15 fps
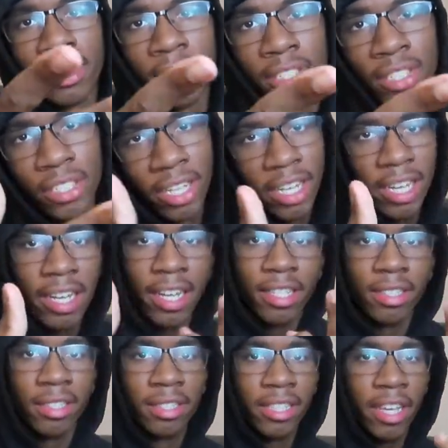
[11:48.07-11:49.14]
sister, tell your
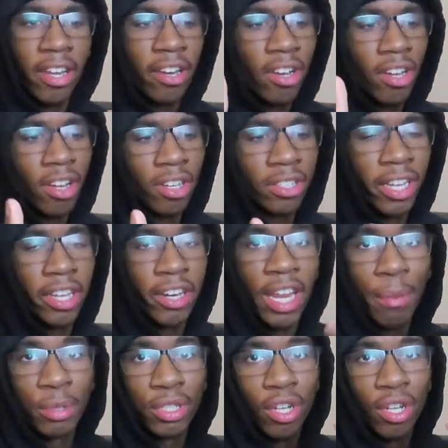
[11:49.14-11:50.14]
cousin, tell your dog, tell your neighbor's